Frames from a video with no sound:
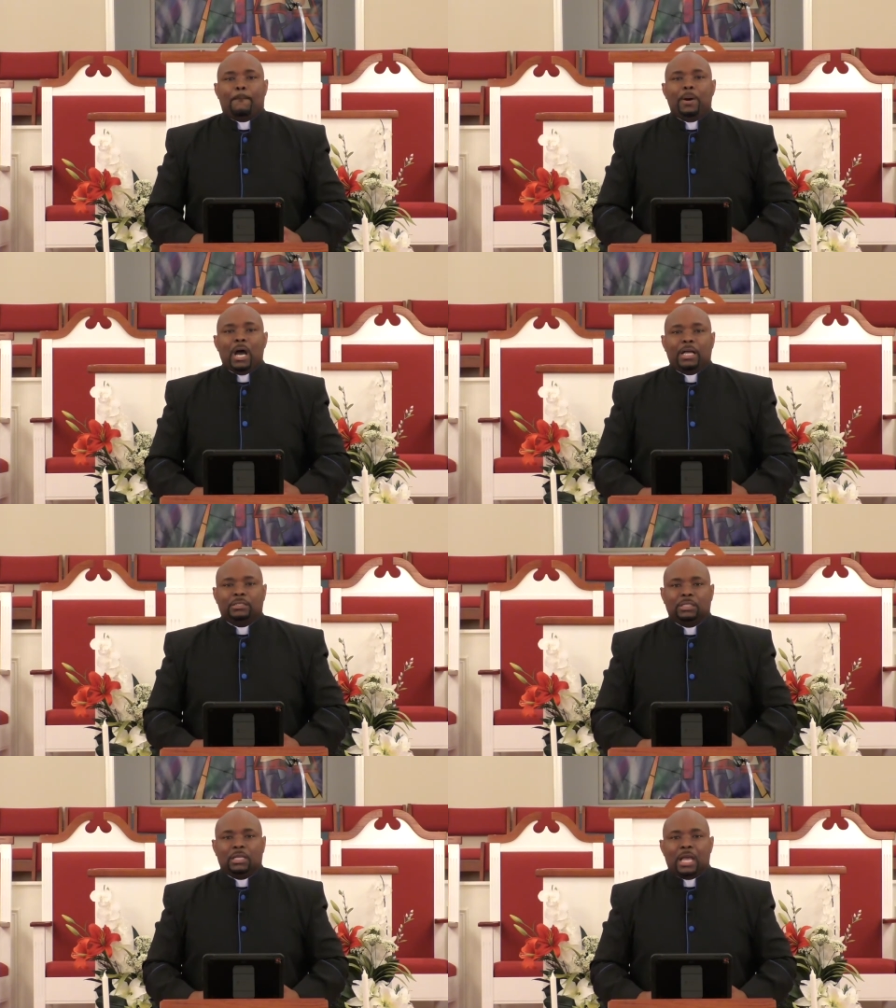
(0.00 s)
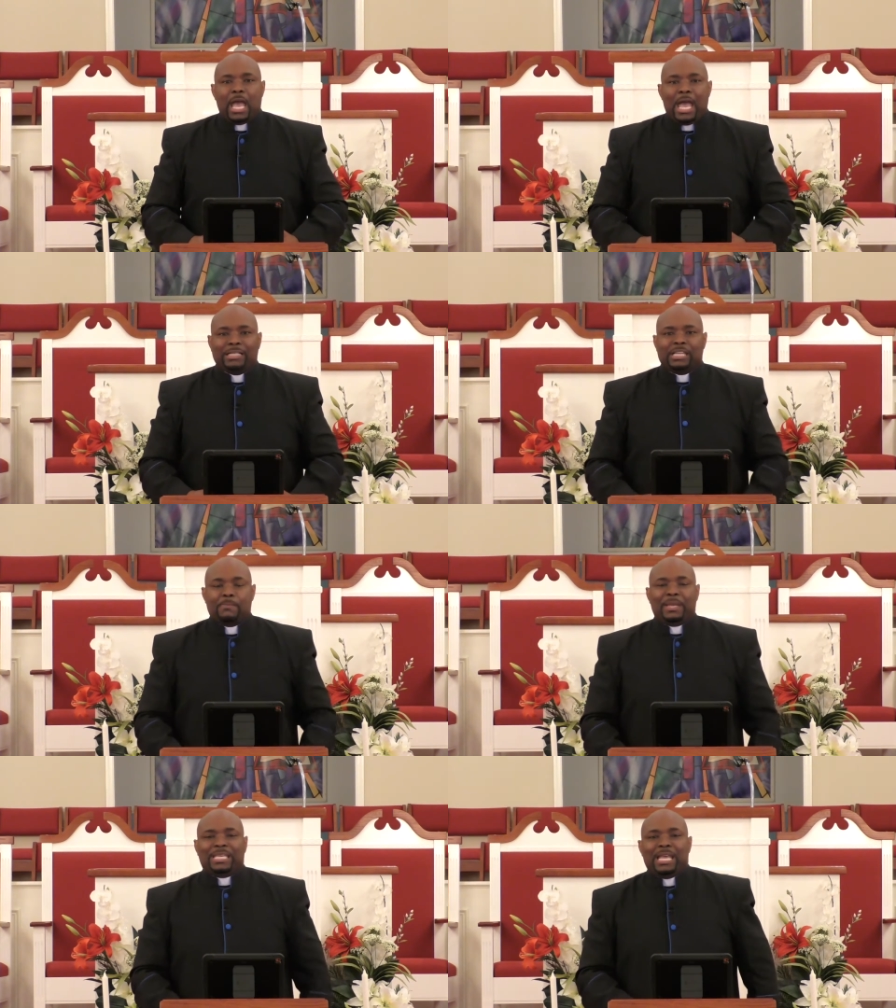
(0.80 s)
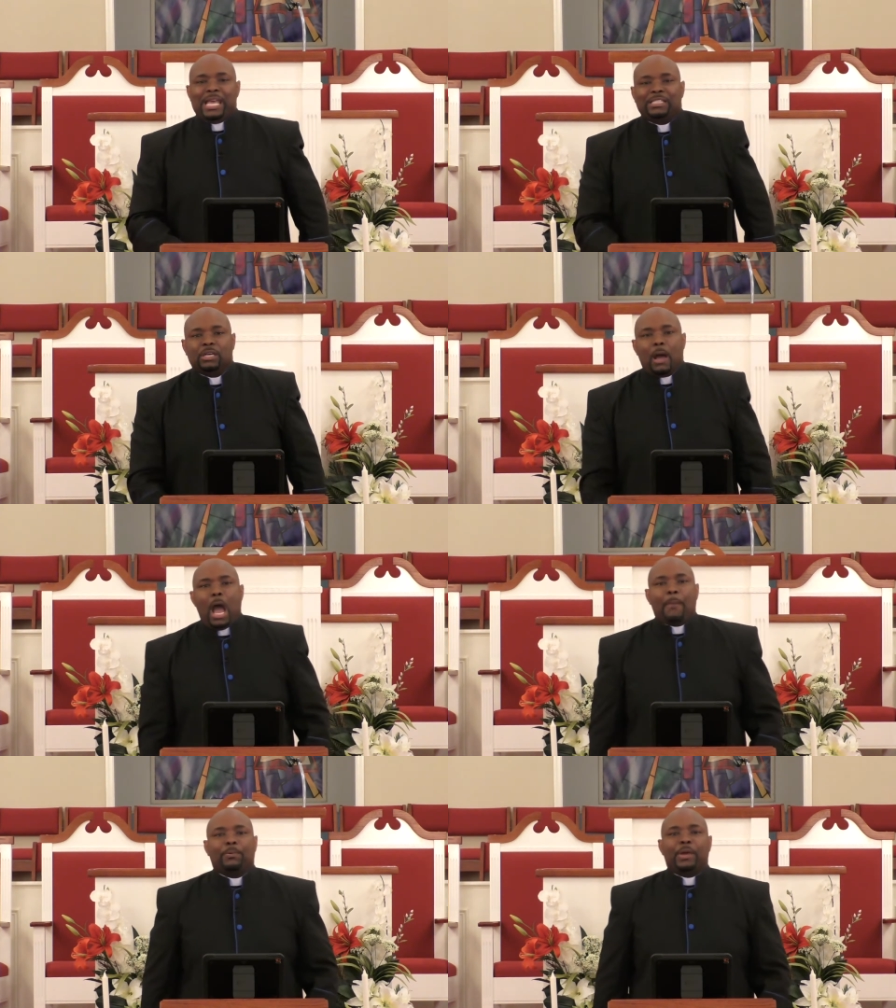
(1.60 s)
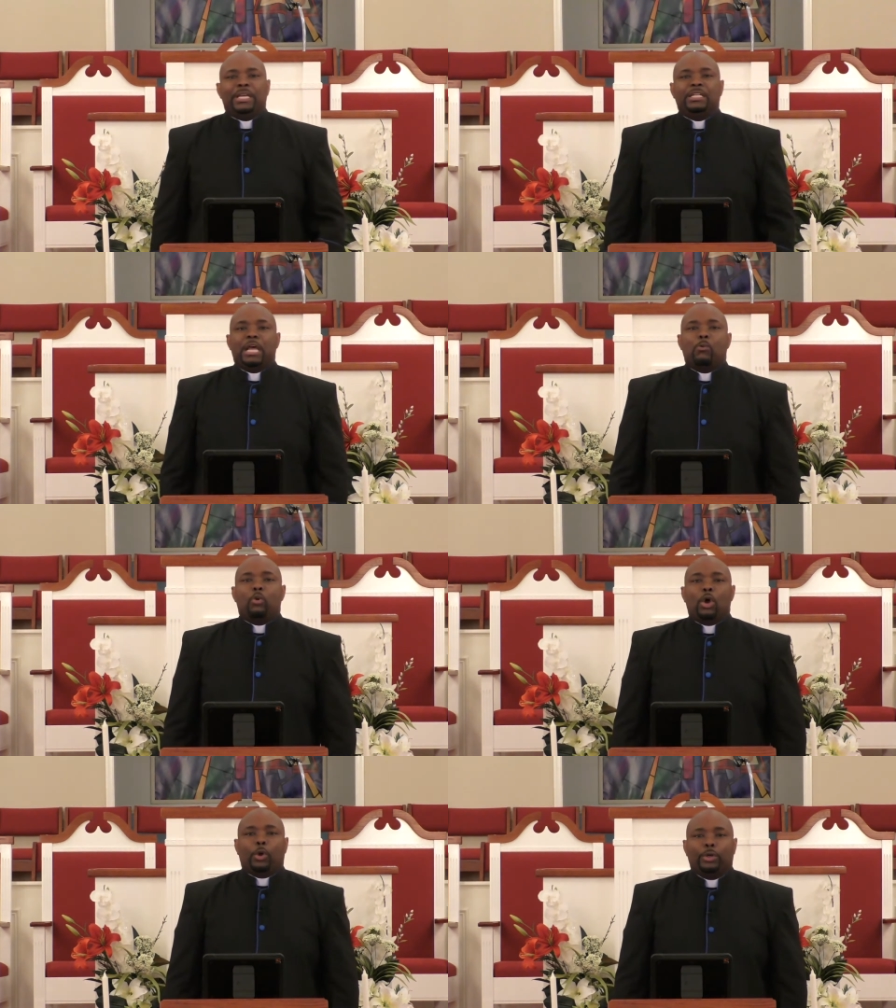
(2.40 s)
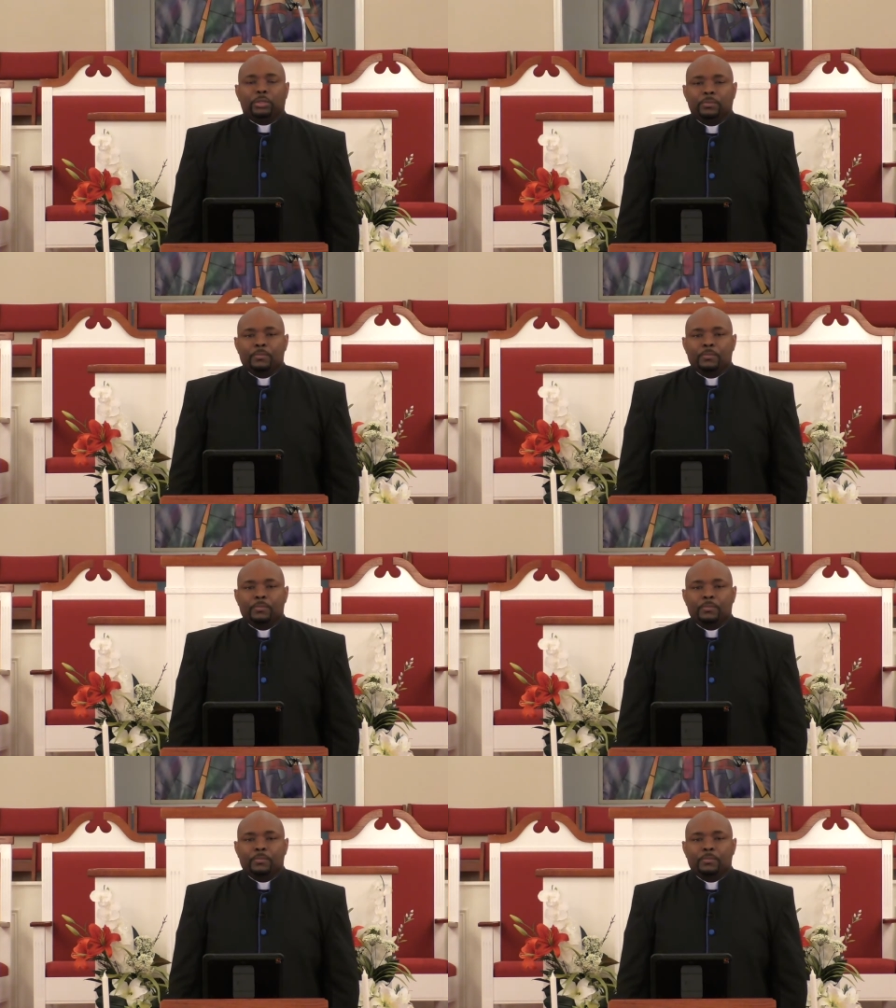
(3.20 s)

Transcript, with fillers: But as they began to operate in that word,